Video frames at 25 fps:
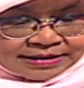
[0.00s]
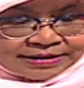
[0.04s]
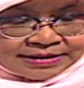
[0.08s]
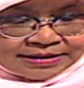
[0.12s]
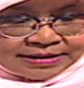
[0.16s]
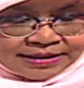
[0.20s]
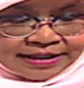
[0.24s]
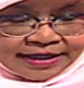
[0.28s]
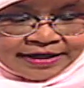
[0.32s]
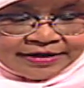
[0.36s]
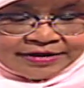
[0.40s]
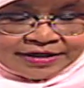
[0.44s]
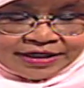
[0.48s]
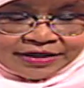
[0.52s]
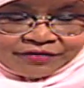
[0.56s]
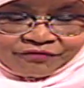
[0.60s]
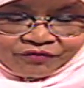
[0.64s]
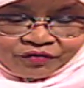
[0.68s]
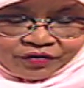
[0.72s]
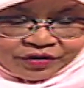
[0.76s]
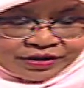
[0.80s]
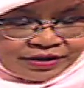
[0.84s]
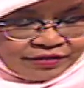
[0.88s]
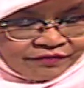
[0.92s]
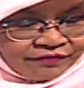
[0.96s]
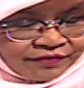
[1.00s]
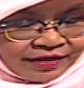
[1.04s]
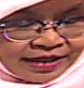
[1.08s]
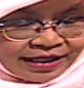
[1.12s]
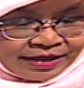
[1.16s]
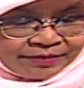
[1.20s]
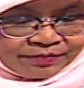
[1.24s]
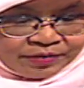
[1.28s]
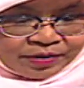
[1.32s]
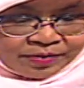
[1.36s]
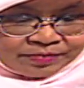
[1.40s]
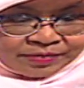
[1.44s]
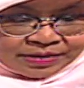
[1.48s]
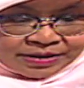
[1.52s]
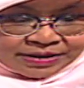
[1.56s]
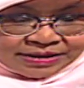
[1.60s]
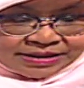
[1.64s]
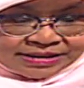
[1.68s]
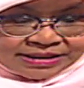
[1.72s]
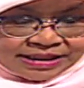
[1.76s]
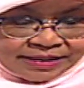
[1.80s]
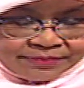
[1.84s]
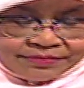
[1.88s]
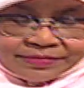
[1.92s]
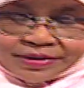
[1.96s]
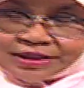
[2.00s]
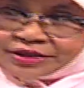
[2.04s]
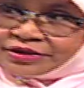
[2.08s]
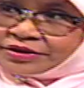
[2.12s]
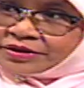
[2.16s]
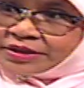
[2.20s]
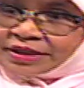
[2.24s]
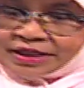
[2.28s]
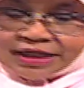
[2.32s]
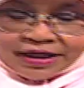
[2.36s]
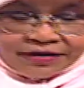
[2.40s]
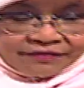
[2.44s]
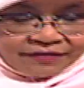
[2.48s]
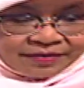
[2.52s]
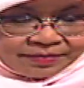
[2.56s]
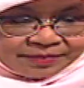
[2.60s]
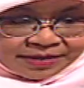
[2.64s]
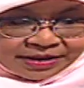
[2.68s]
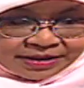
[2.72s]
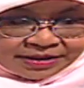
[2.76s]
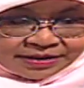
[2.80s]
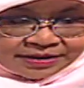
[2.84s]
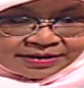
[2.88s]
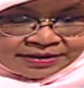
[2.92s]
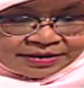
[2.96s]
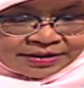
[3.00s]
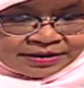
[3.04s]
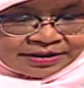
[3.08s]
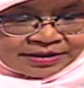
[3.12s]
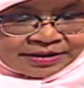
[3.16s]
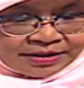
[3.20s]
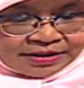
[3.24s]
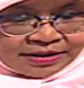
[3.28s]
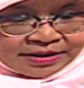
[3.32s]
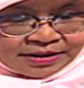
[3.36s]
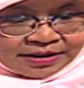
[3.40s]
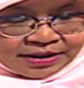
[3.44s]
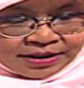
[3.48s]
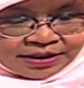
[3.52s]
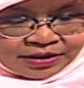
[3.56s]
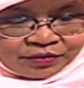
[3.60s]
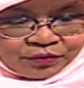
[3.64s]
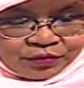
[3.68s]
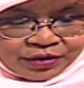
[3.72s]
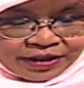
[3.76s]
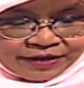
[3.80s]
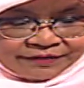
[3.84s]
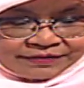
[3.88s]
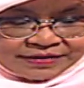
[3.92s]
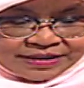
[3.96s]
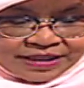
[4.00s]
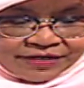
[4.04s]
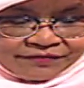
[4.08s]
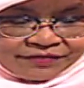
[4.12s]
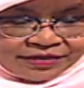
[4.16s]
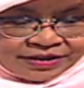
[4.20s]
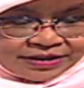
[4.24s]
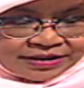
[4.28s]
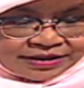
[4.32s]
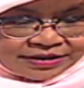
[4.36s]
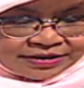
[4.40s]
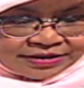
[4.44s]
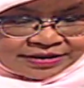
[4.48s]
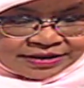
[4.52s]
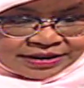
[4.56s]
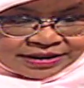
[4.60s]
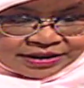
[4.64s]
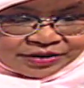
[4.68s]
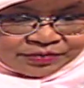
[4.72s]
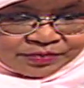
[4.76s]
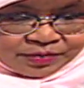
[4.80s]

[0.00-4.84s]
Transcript: three hundred forty-five from the sub-national government. Mm-hmm. uh, we have seventy-six